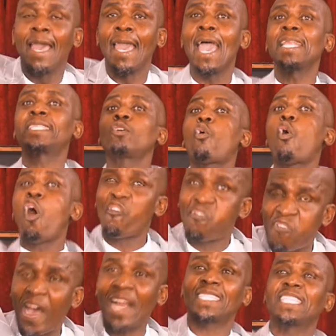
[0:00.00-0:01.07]
had
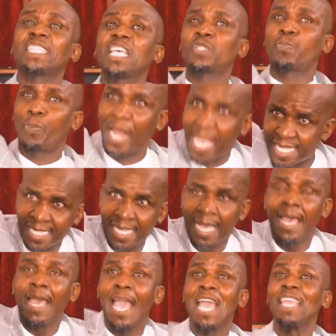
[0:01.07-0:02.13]
offered this place
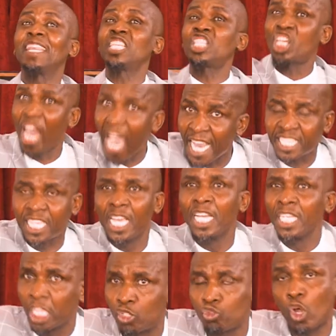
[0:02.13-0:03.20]
and the church
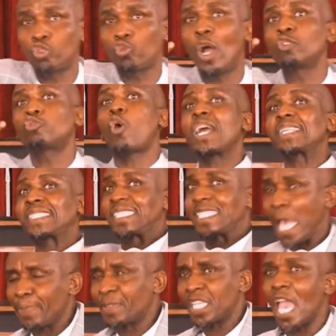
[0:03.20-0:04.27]
did not want to
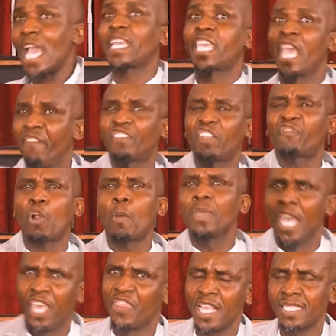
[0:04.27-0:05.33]
accept a gift from
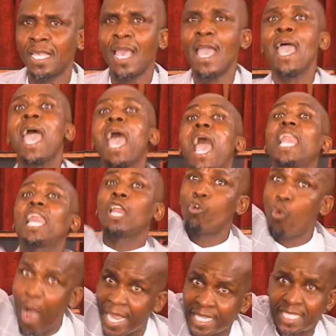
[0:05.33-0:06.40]
heathens?
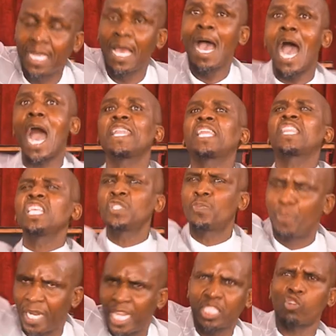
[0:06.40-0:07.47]
Ellen White, under the
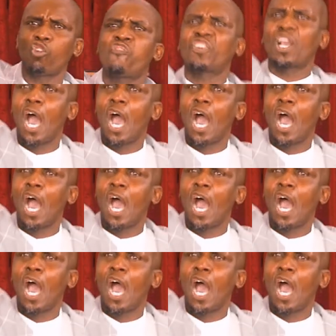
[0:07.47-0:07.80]
inspiration of